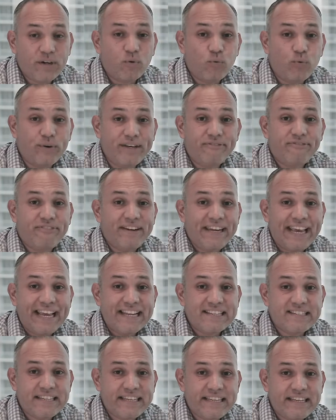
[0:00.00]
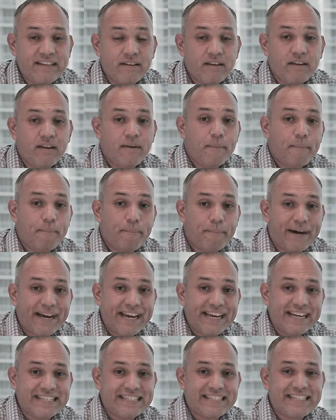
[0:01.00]
are refinancing
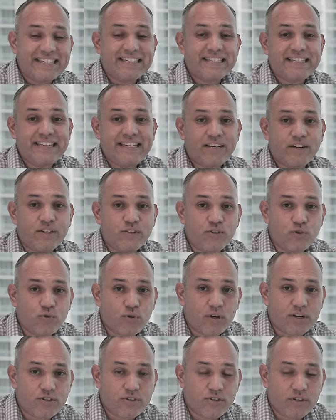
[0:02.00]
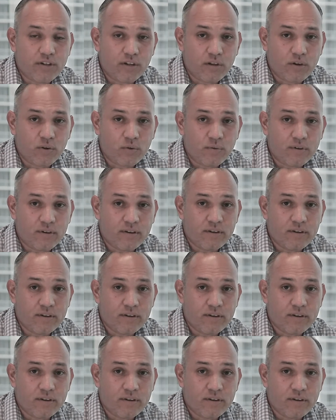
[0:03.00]
my existing construction loan.